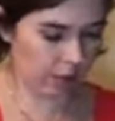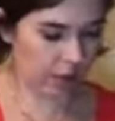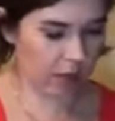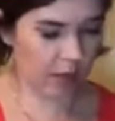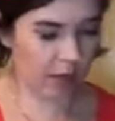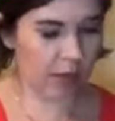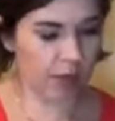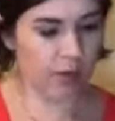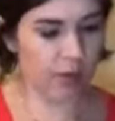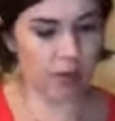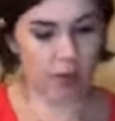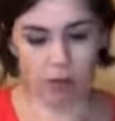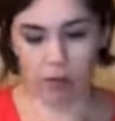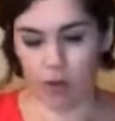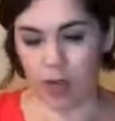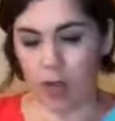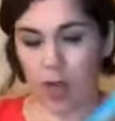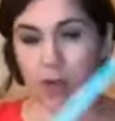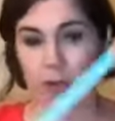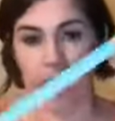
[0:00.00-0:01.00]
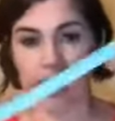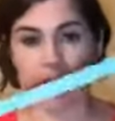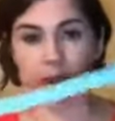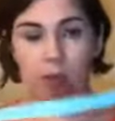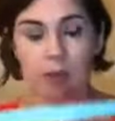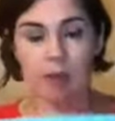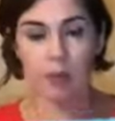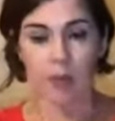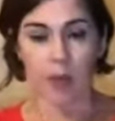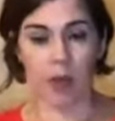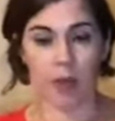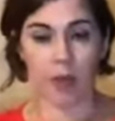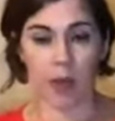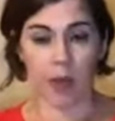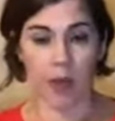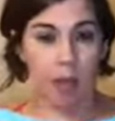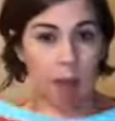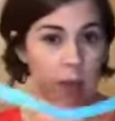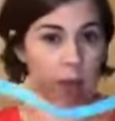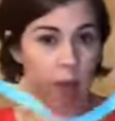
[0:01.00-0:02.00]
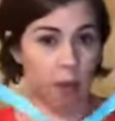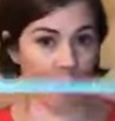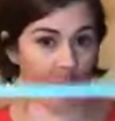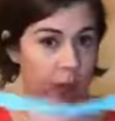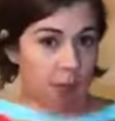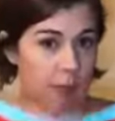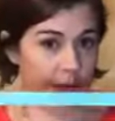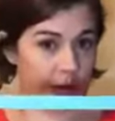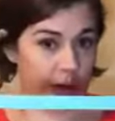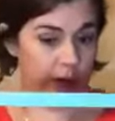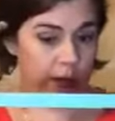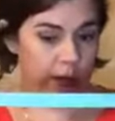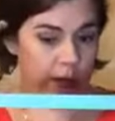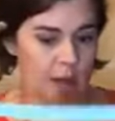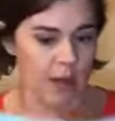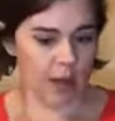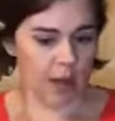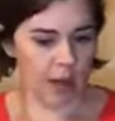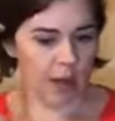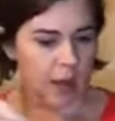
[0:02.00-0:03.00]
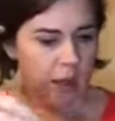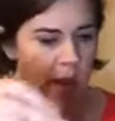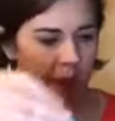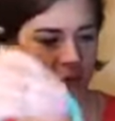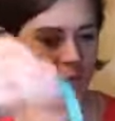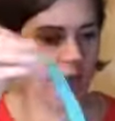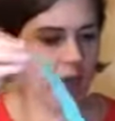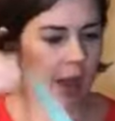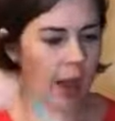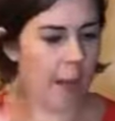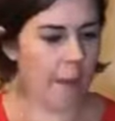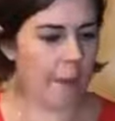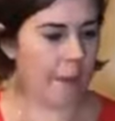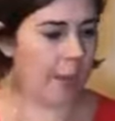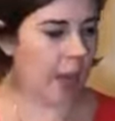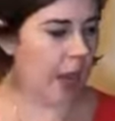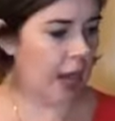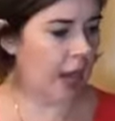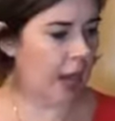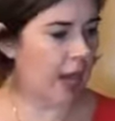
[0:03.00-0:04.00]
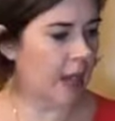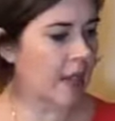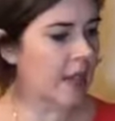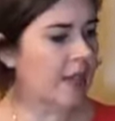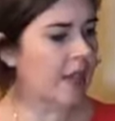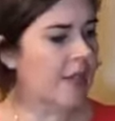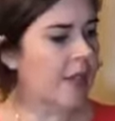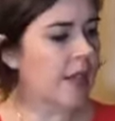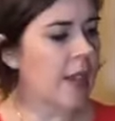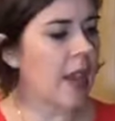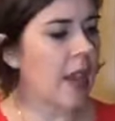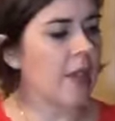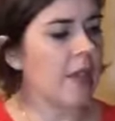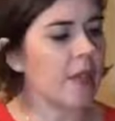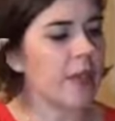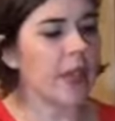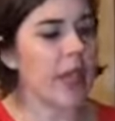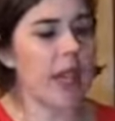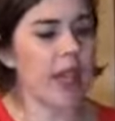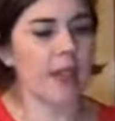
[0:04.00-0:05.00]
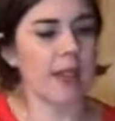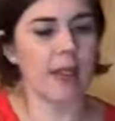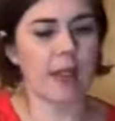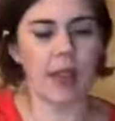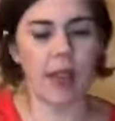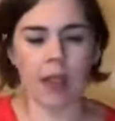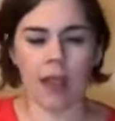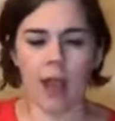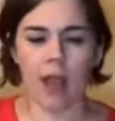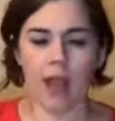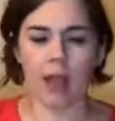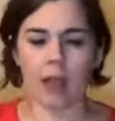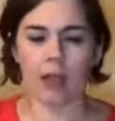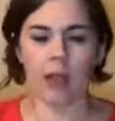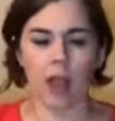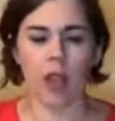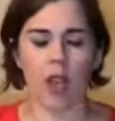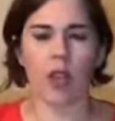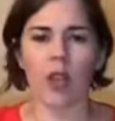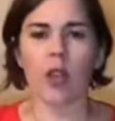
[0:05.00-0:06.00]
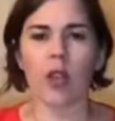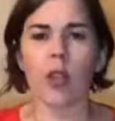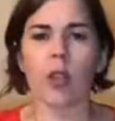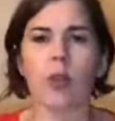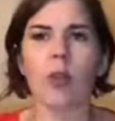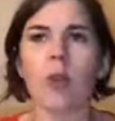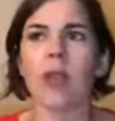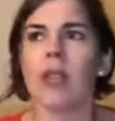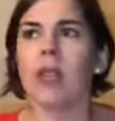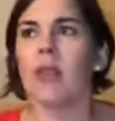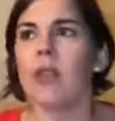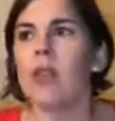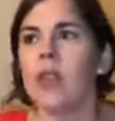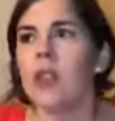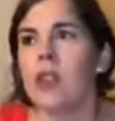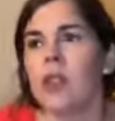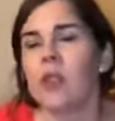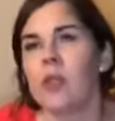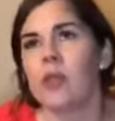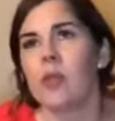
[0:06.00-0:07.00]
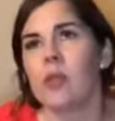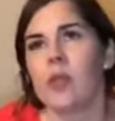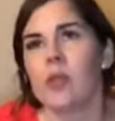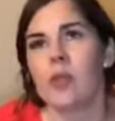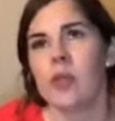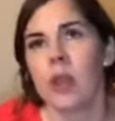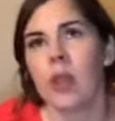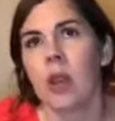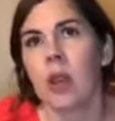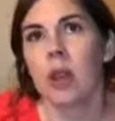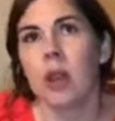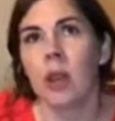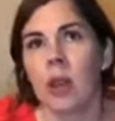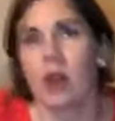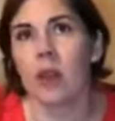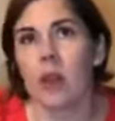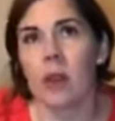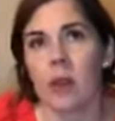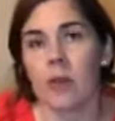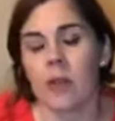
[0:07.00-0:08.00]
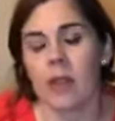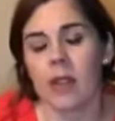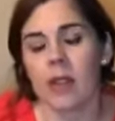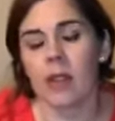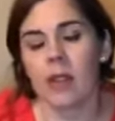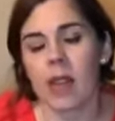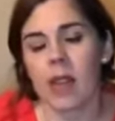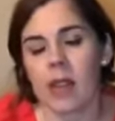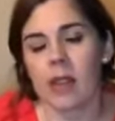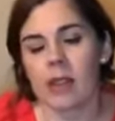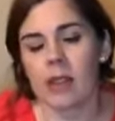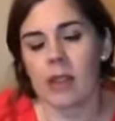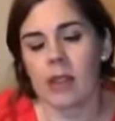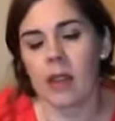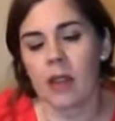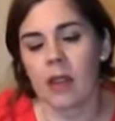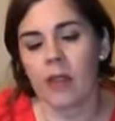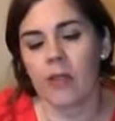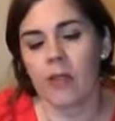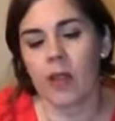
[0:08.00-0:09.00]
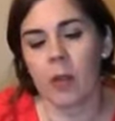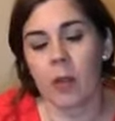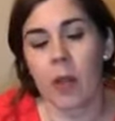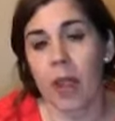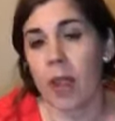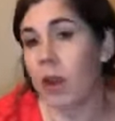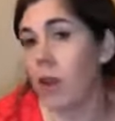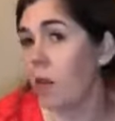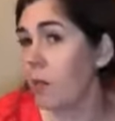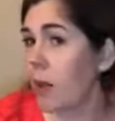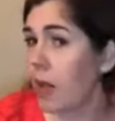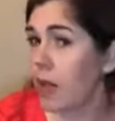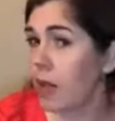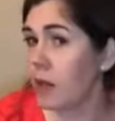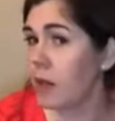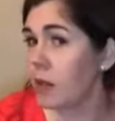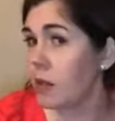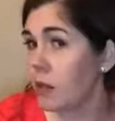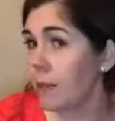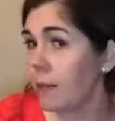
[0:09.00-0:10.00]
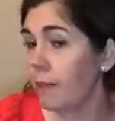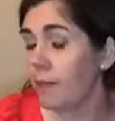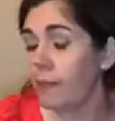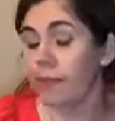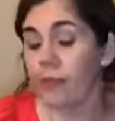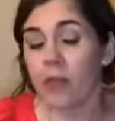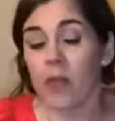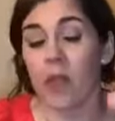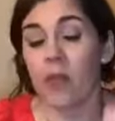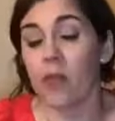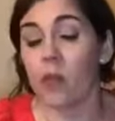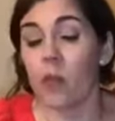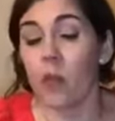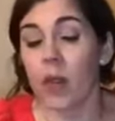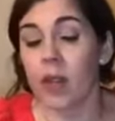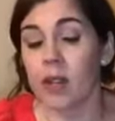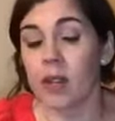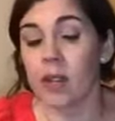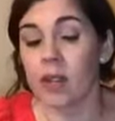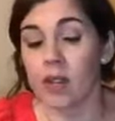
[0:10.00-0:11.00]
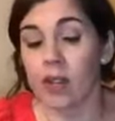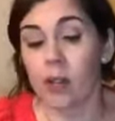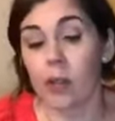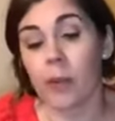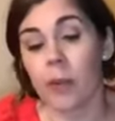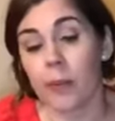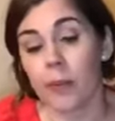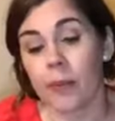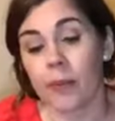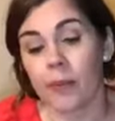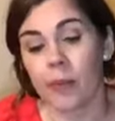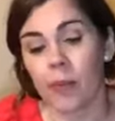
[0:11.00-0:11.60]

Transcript: okay, so this is I got my ribbon. I've got this is the kind of elastic I got. You could even use the elastic from a hairband if you wanted to.